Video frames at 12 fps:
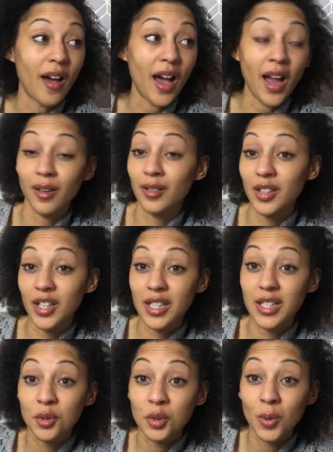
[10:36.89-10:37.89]
and that it
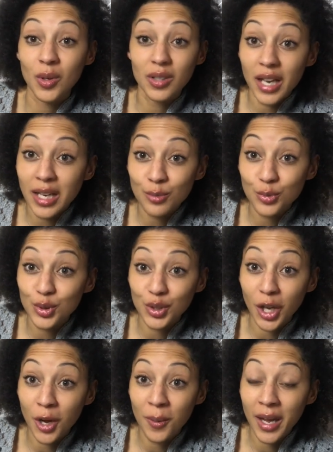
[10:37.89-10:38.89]
told me what lanes to
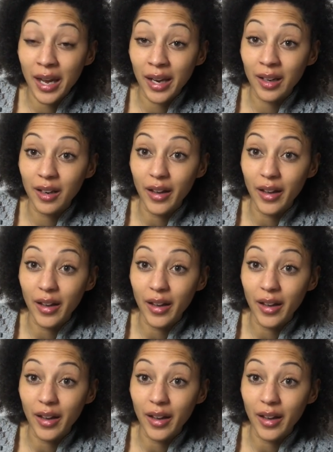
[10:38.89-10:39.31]
go in,